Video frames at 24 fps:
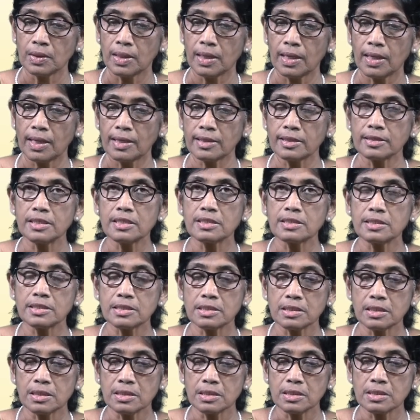And
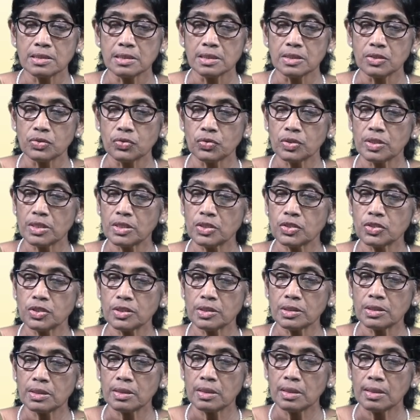this is
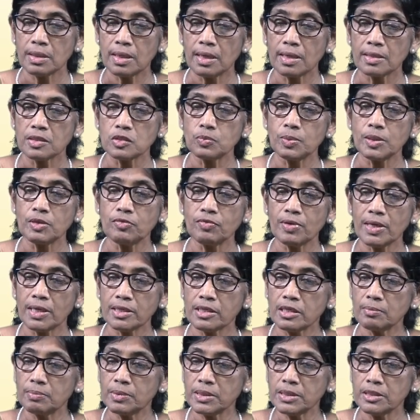intonation has been
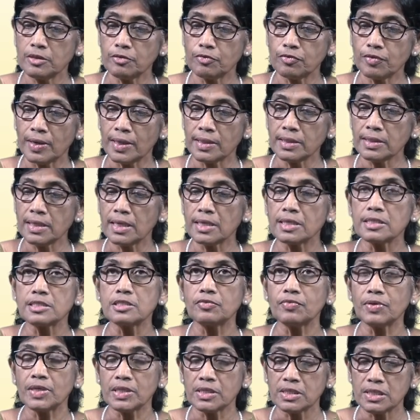variably defined as
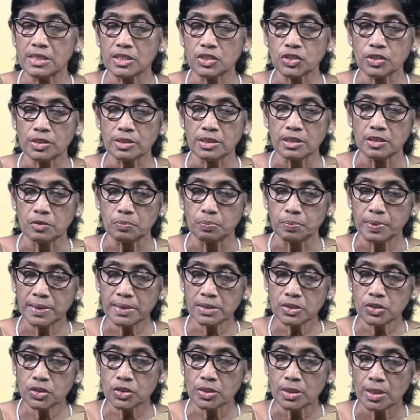the variation in
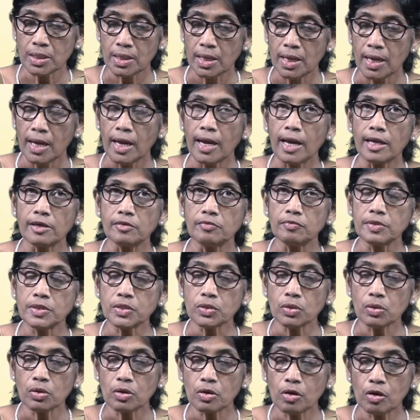pitch, and we
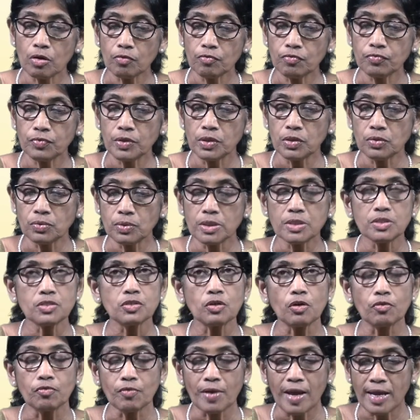talk of the units
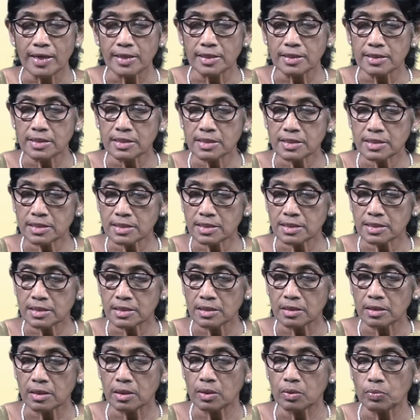of analysis
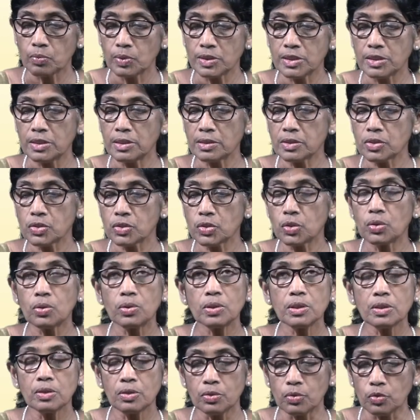with the
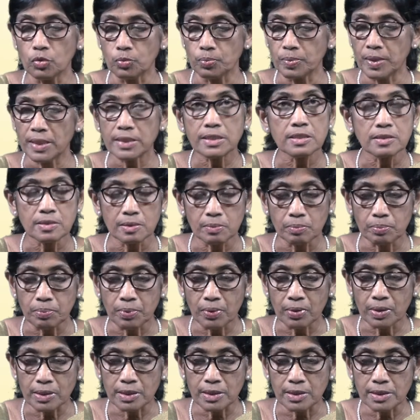tone group. That is
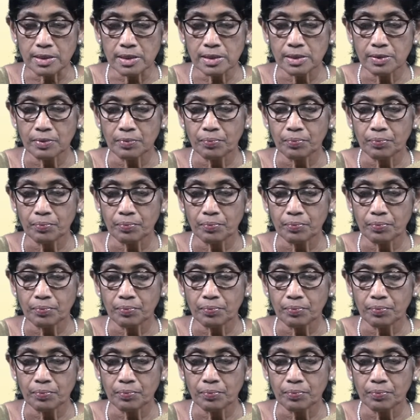important.